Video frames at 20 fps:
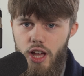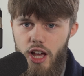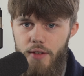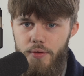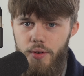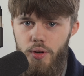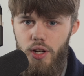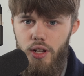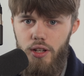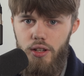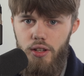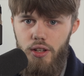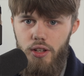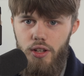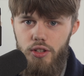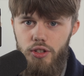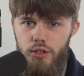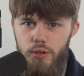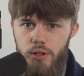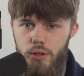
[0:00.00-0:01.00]
I feel like
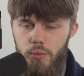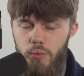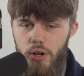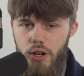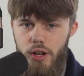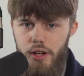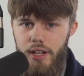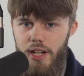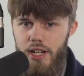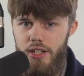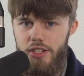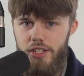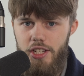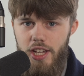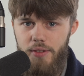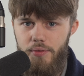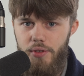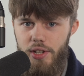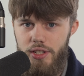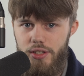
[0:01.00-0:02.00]
doing the work and actually
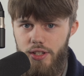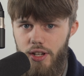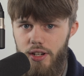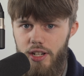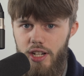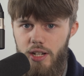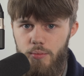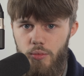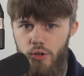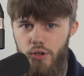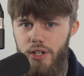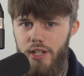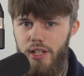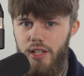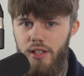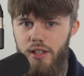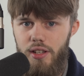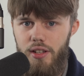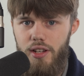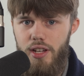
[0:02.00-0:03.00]
get things done in the
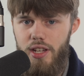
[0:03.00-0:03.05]
morning